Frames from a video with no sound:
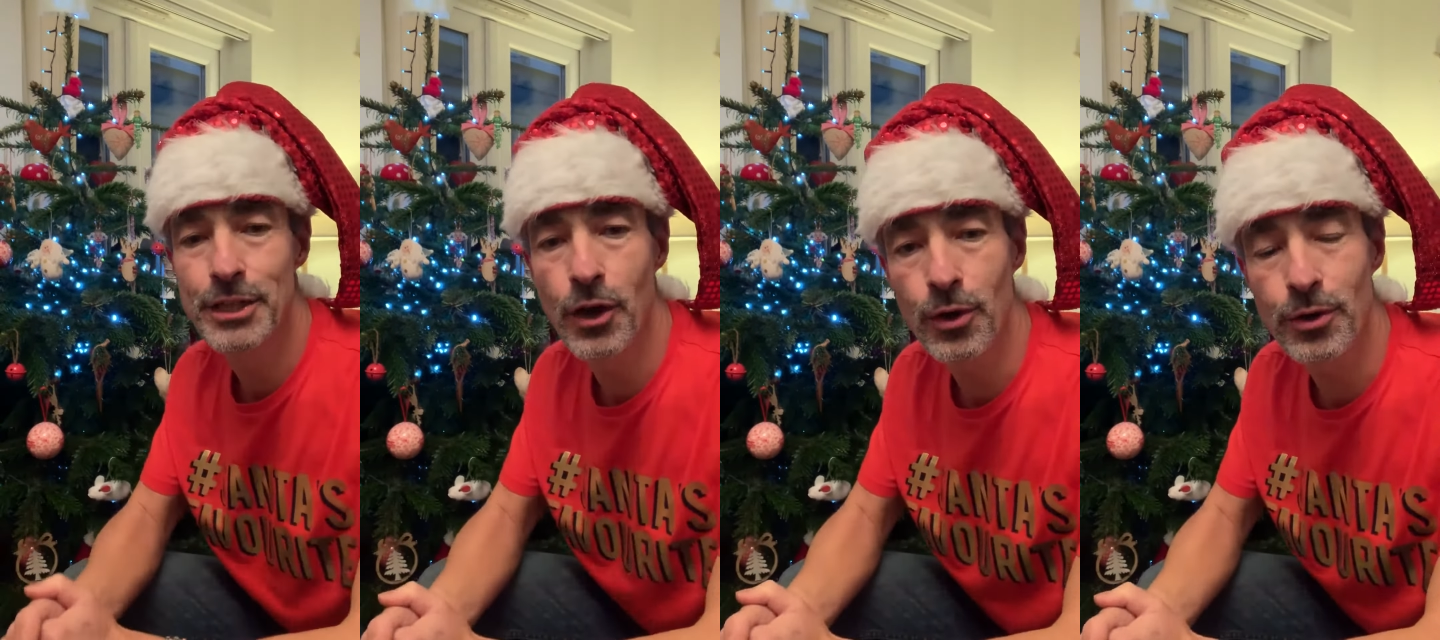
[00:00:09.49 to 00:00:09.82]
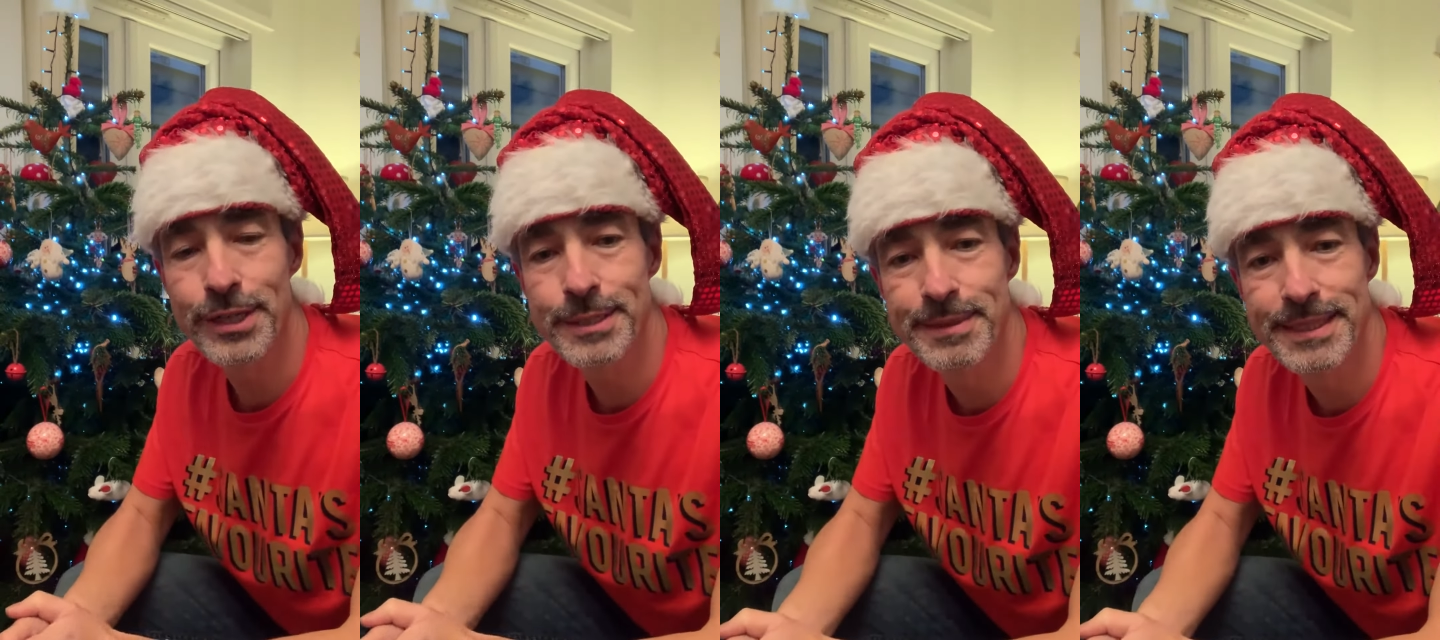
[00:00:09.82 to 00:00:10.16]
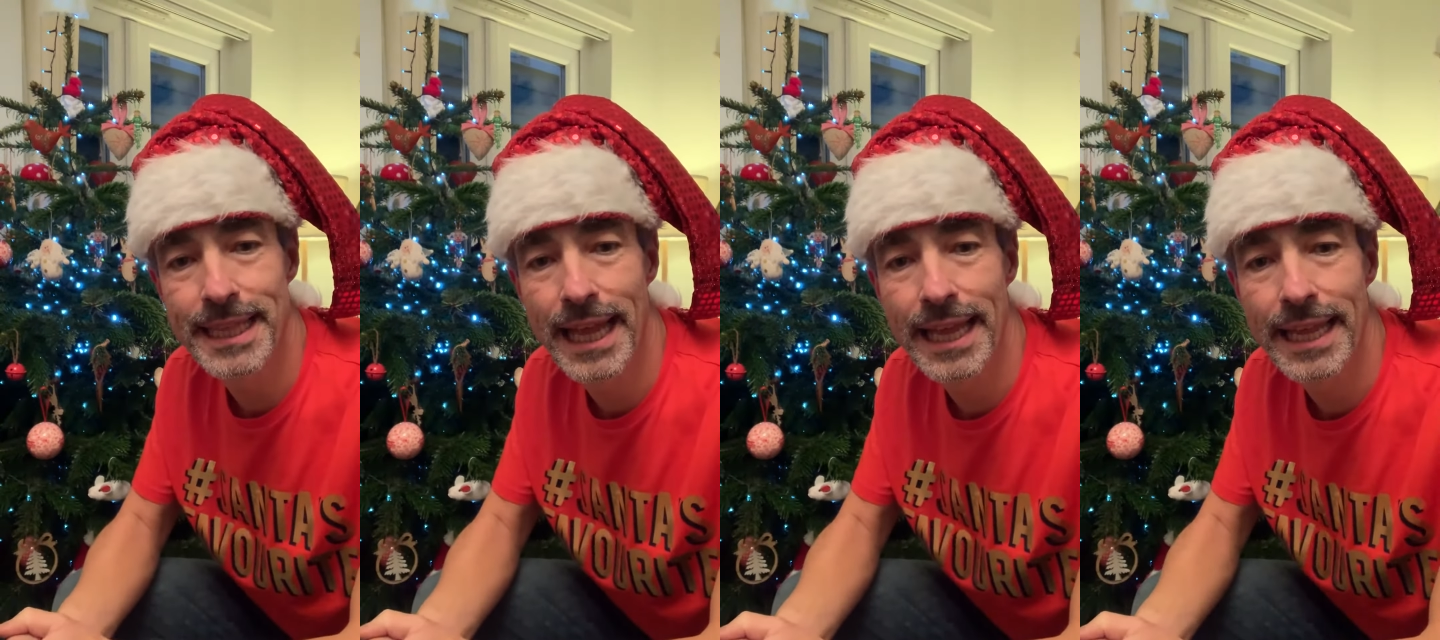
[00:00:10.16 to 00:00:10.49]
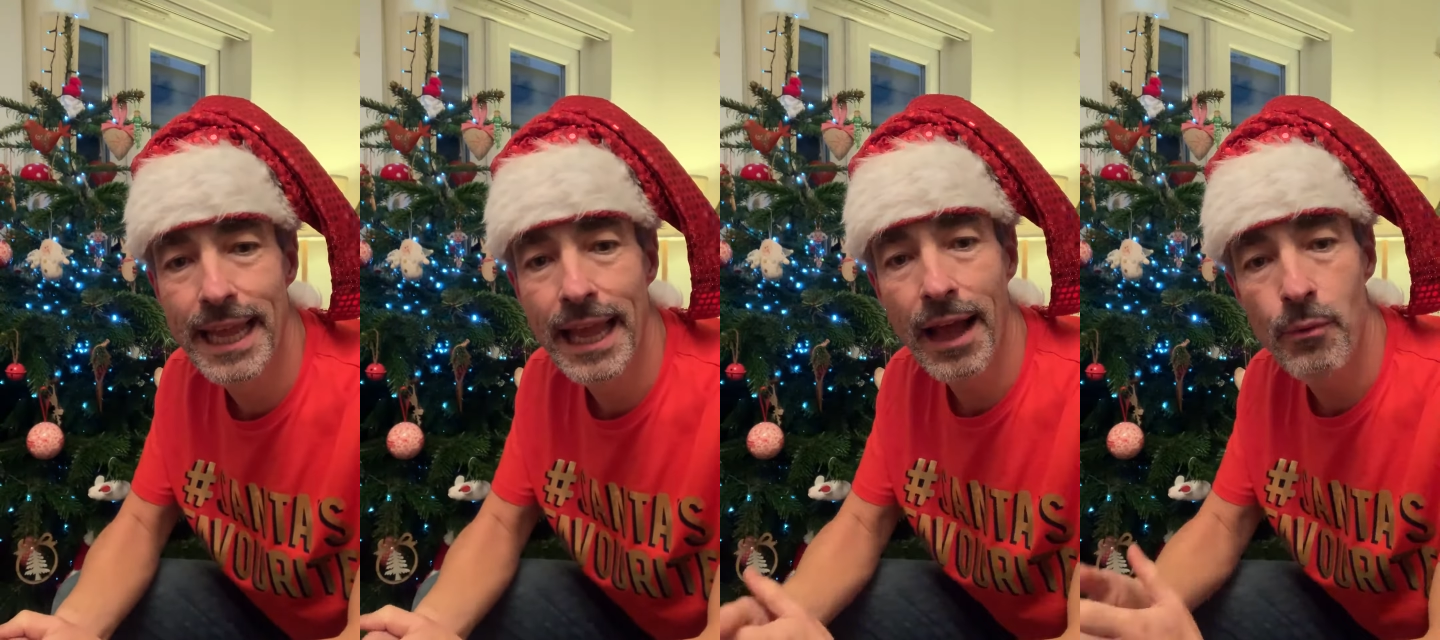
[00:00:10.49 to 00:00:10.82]
on Christmas Day
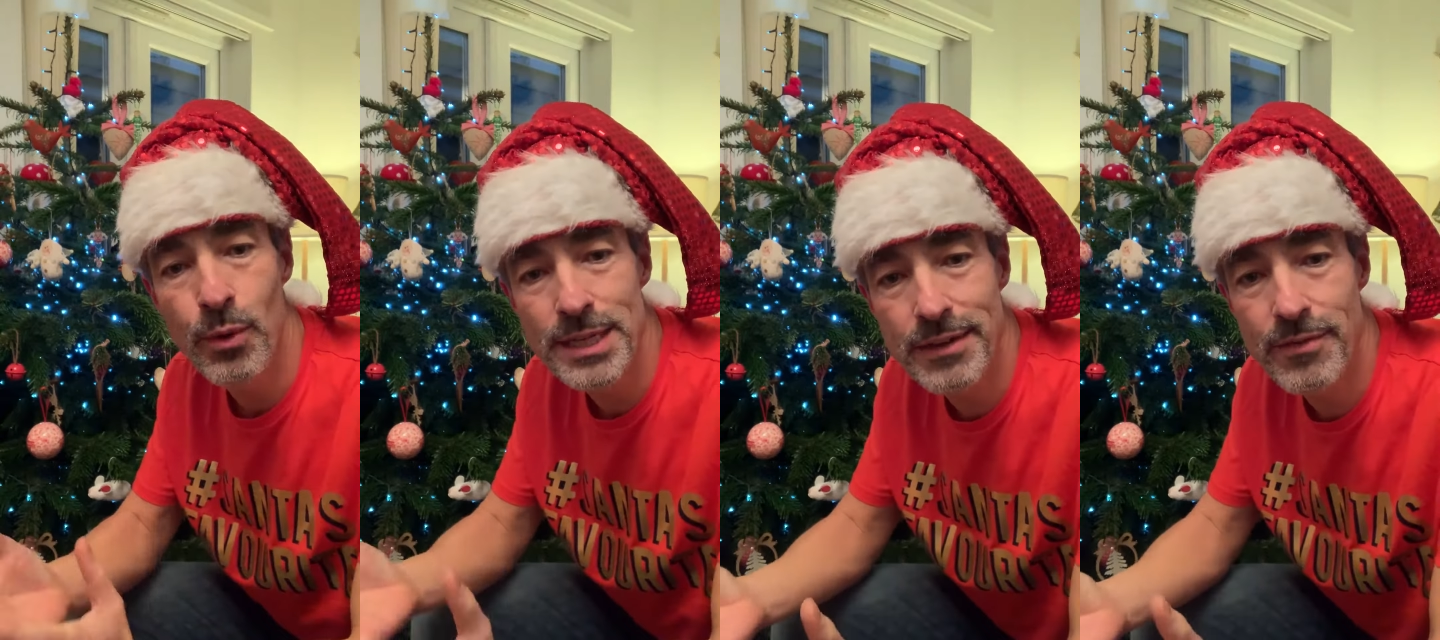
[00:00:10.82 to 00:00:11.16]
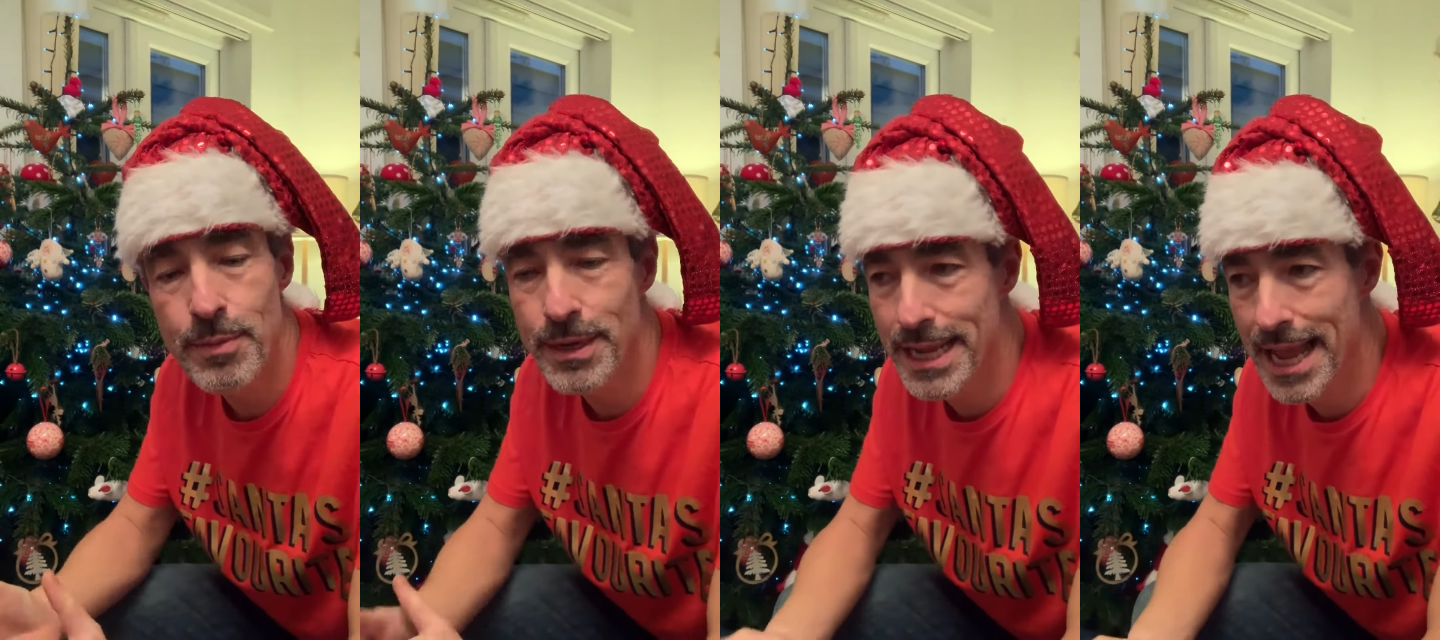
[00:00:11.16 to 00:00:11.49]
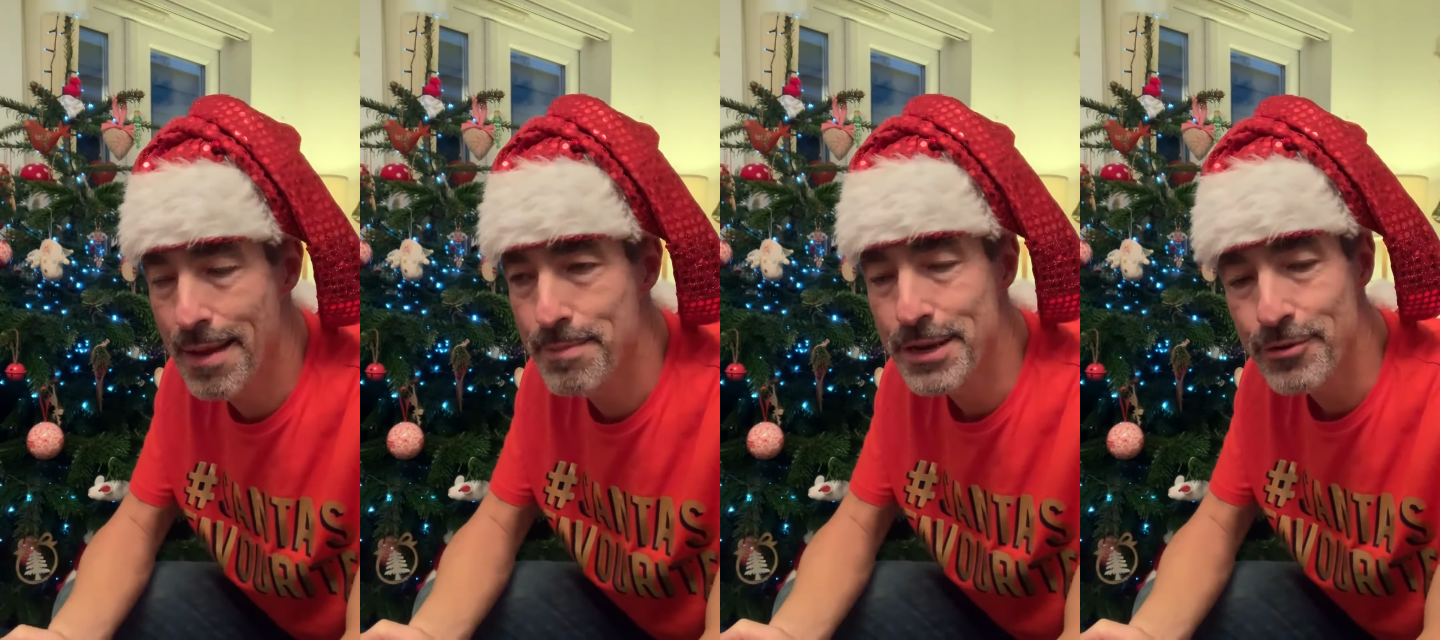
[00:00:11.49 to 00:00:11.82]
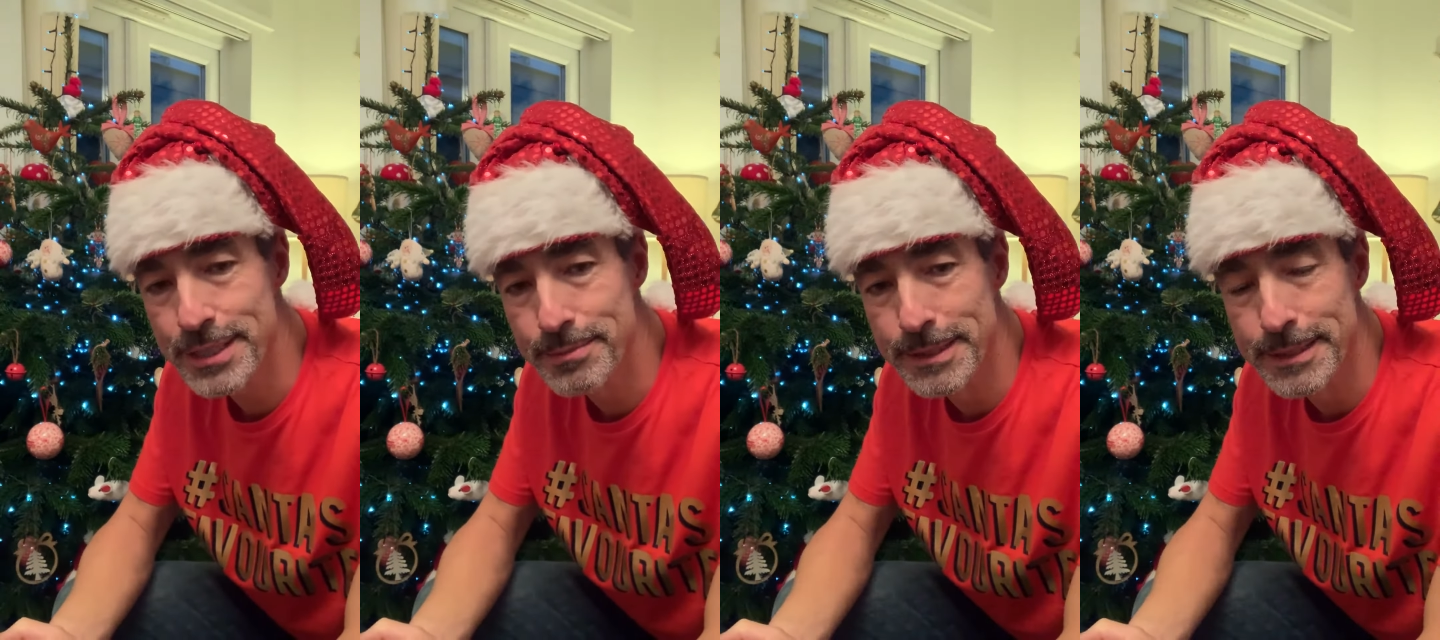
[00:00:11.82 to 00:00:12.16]
and wish everybody a happy
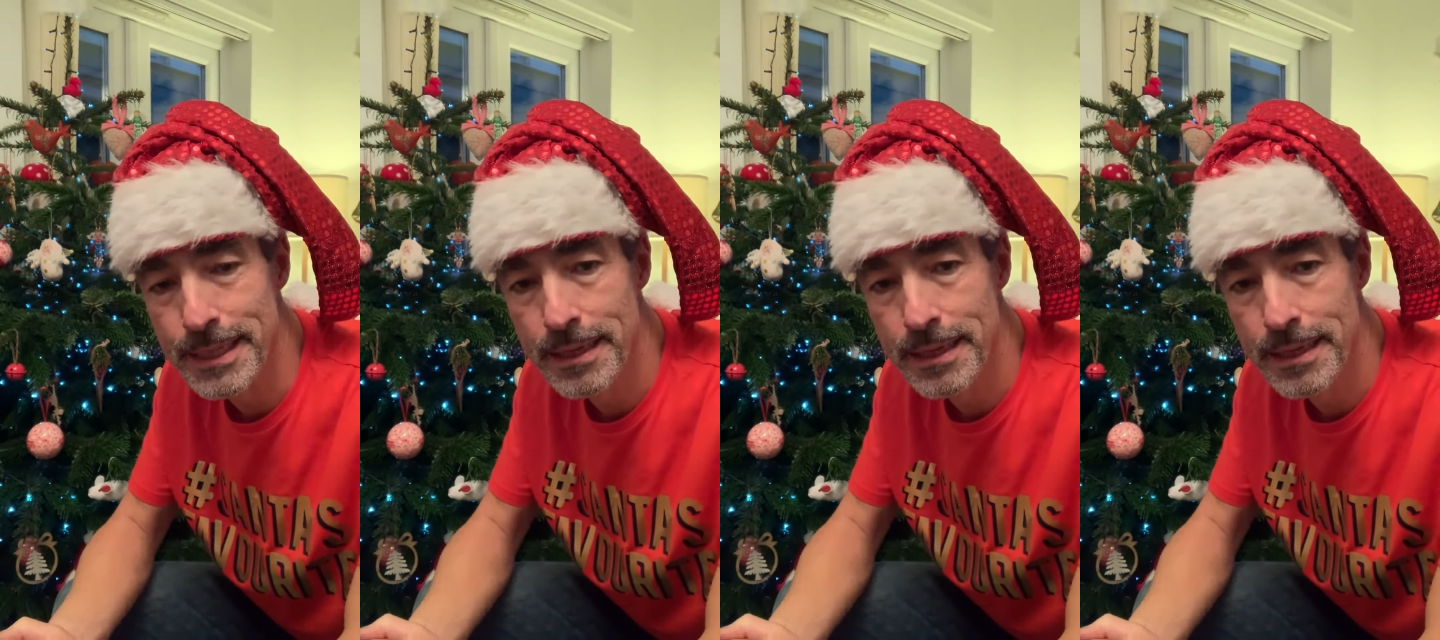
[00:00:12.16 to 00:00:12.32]
Christmas?